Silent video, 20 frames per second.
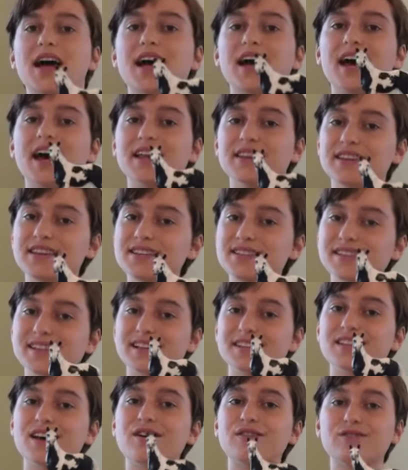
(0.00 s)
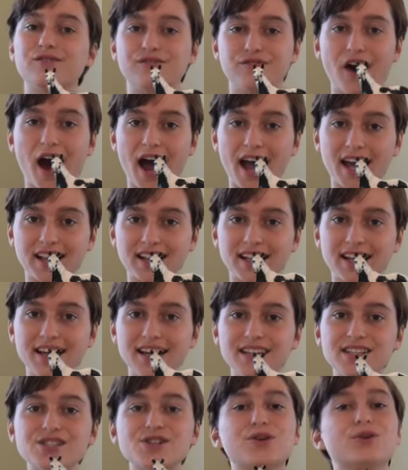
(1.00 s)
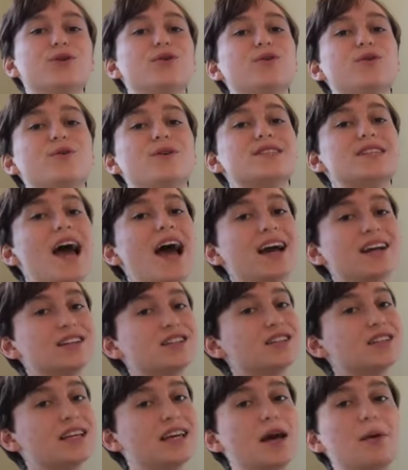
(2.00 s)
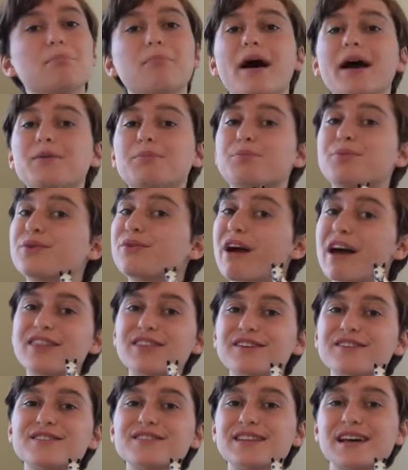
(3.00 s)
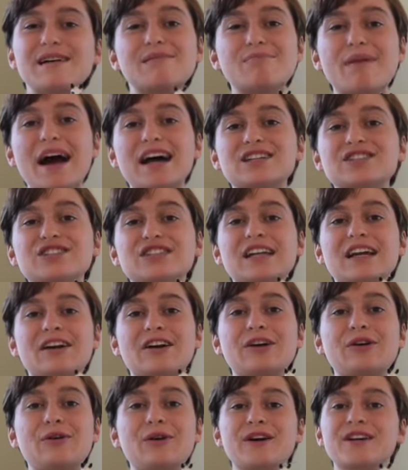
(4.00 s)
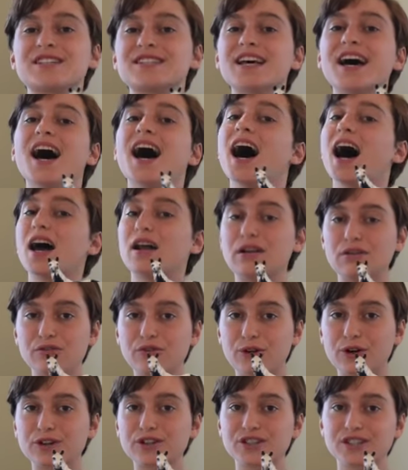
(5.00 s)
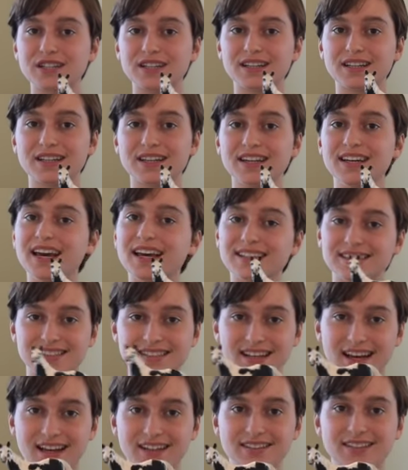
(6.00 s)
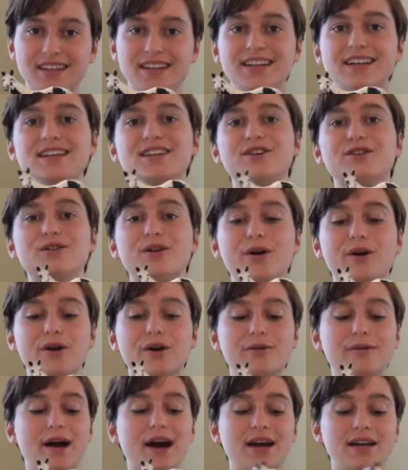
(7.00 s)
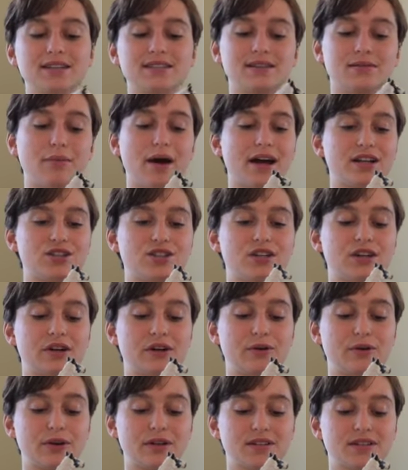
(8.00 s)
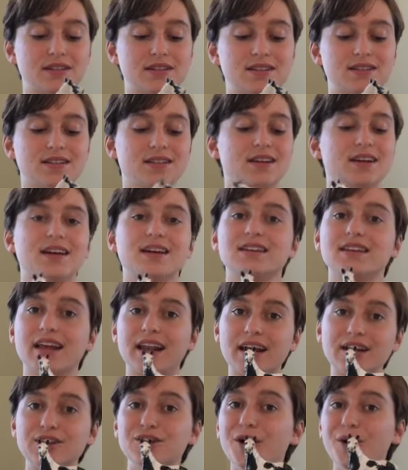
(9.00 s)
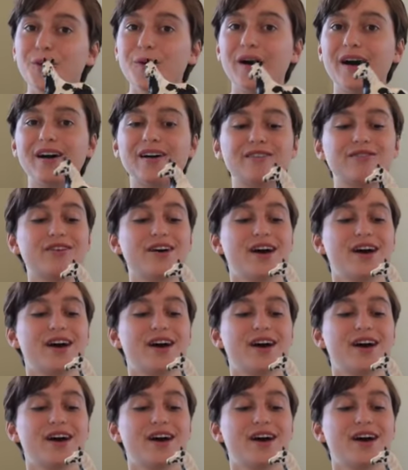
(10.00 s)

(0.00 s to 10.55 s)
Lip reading: And this is Violet, who is actually my brother's imaginary horse. Unfortunately and sadly, he no longer rides imaginary horses that I know of,